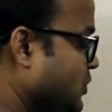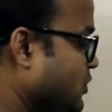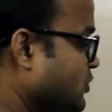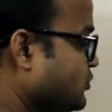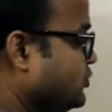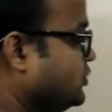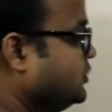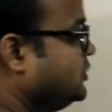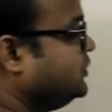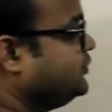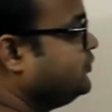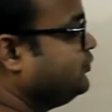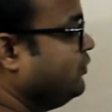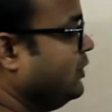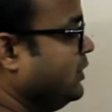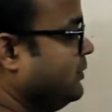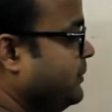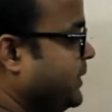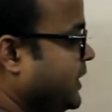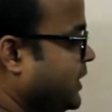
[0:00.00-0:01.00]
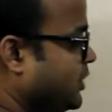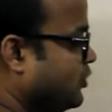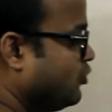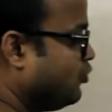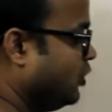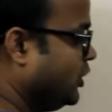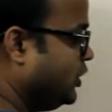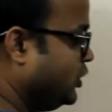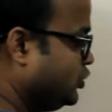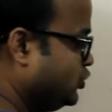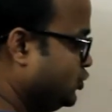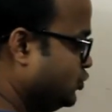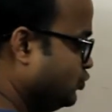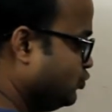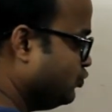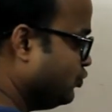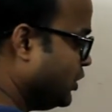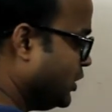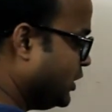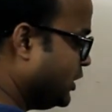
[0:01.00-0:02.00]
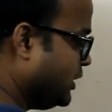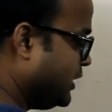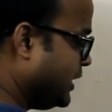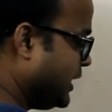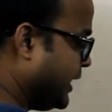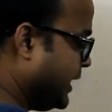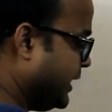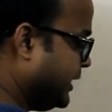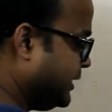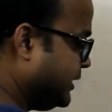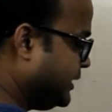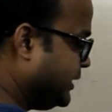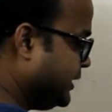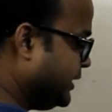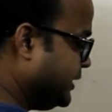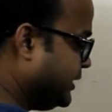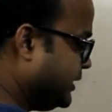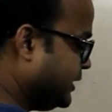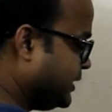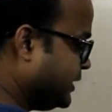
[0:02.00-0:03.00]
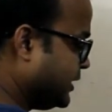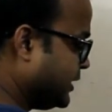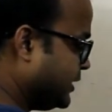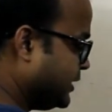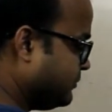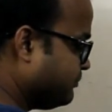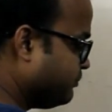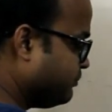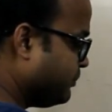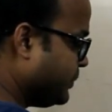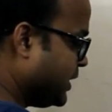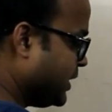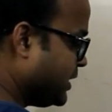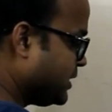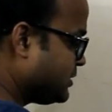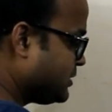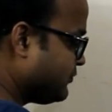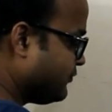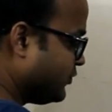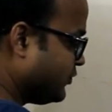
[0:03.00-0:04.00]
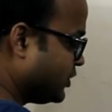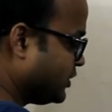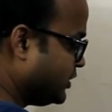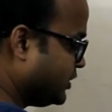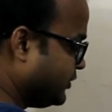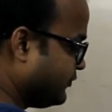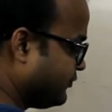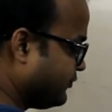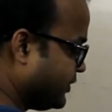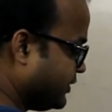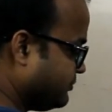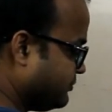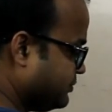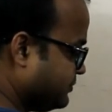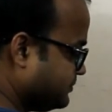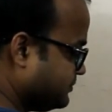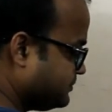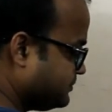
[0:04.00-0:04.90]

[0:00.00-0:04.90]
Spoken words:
so this will be equal to 180 degree plus 45.